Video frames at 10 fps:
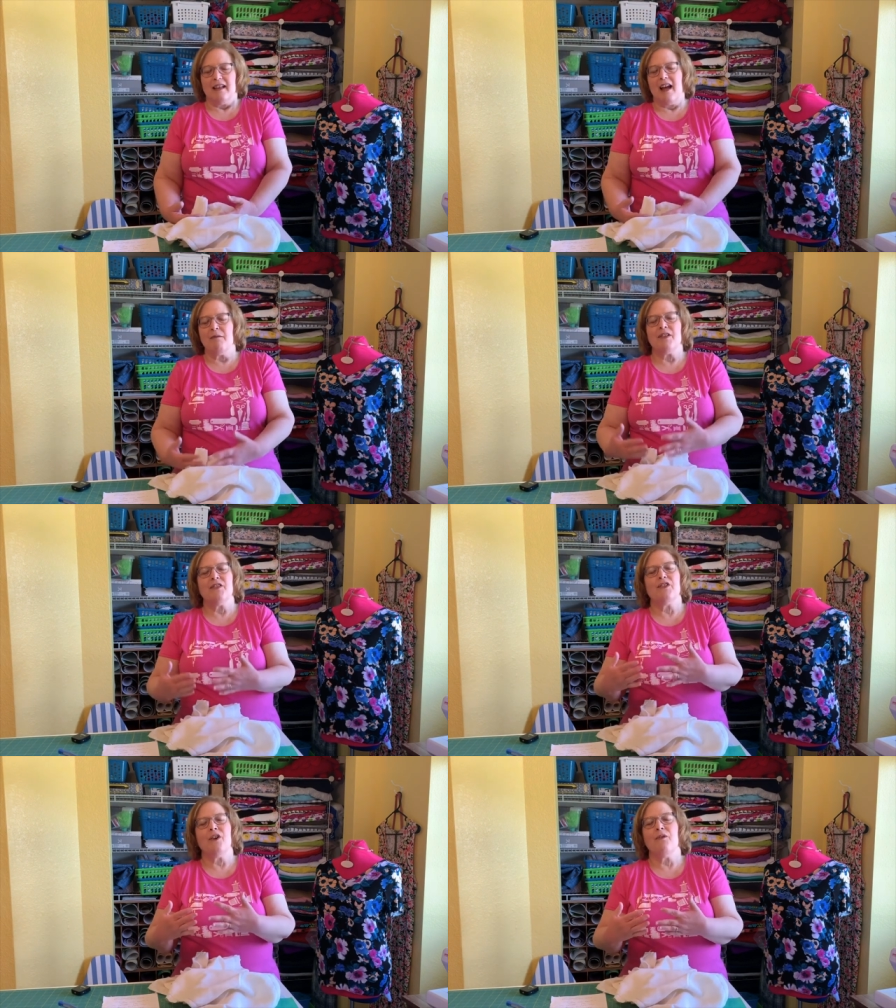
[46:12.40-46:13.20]
was
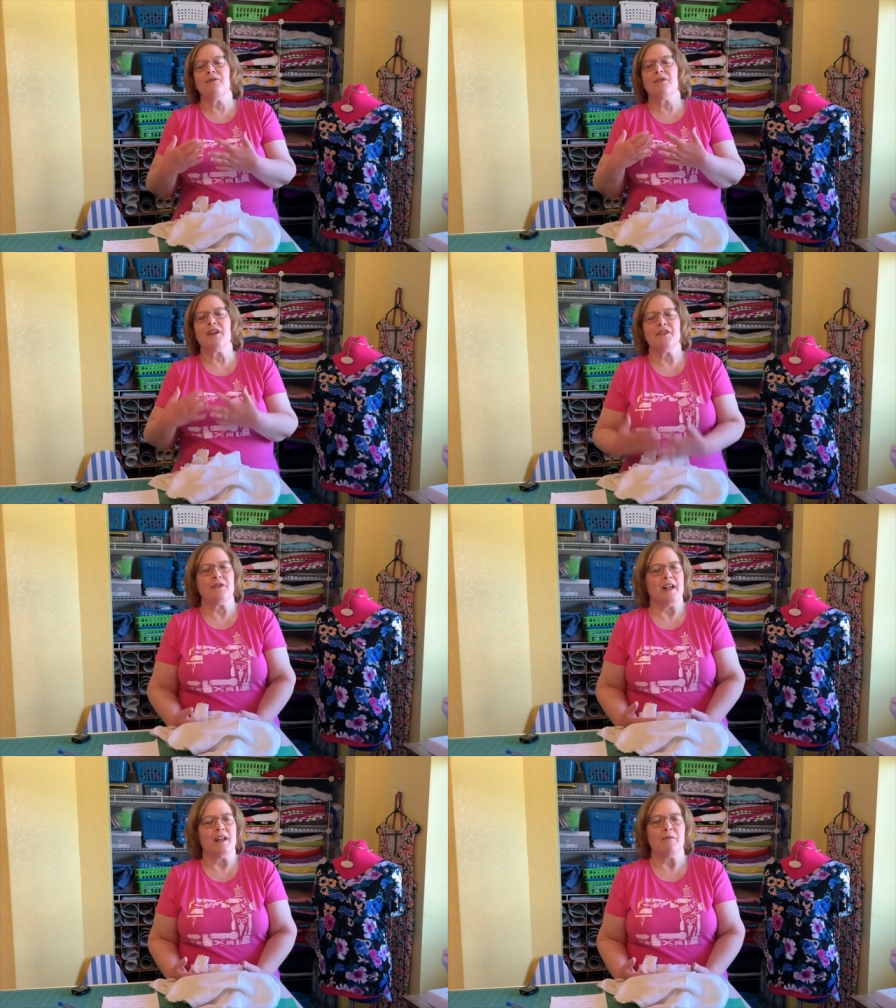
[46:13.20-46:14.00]
so
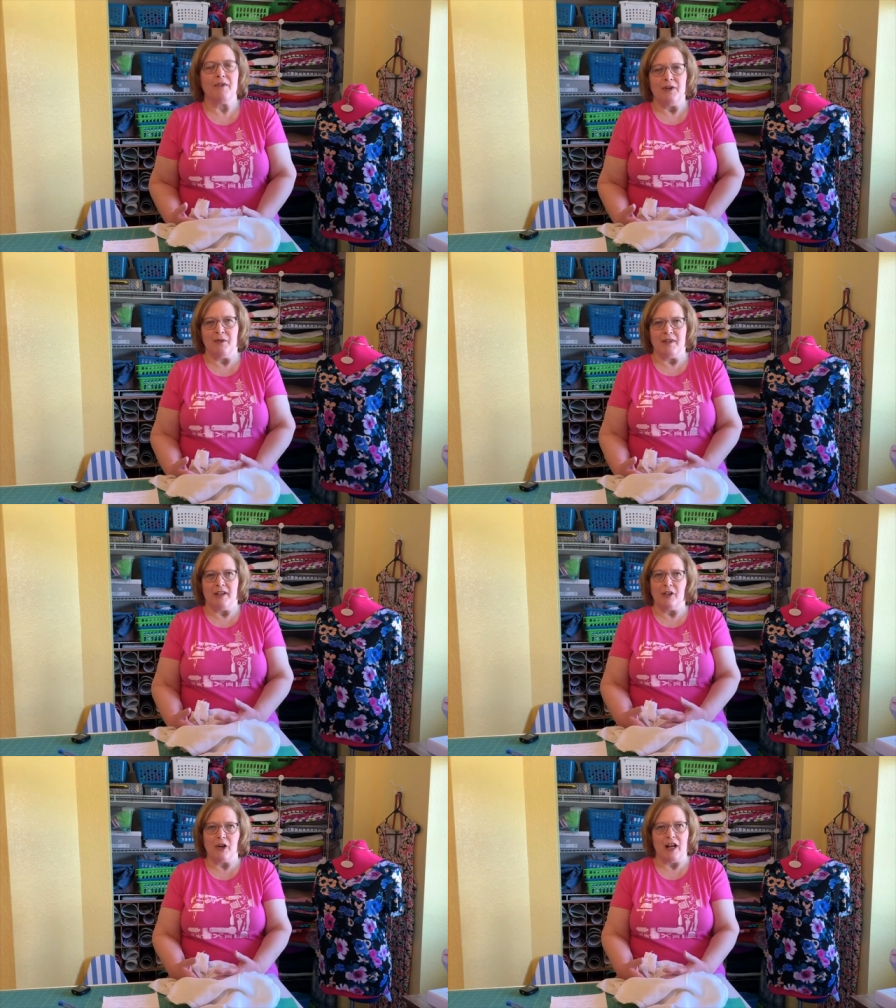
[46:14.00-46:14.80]
frustrated with
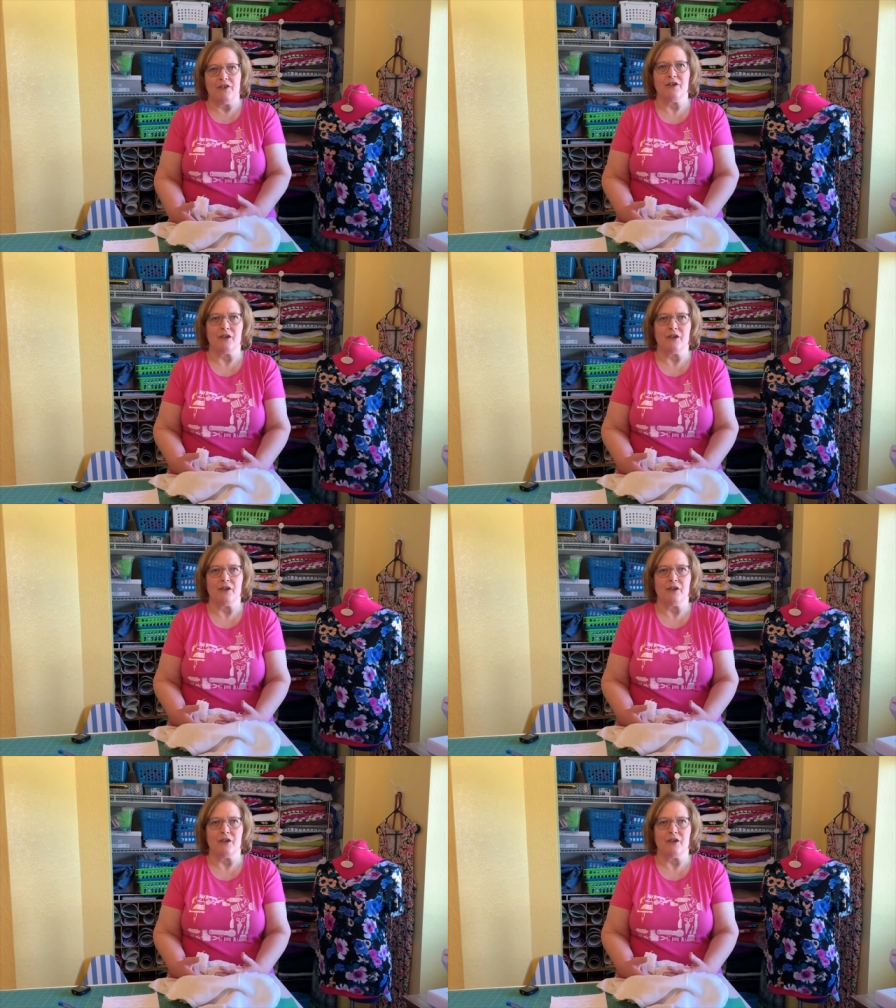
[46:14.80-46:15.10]
using a crotch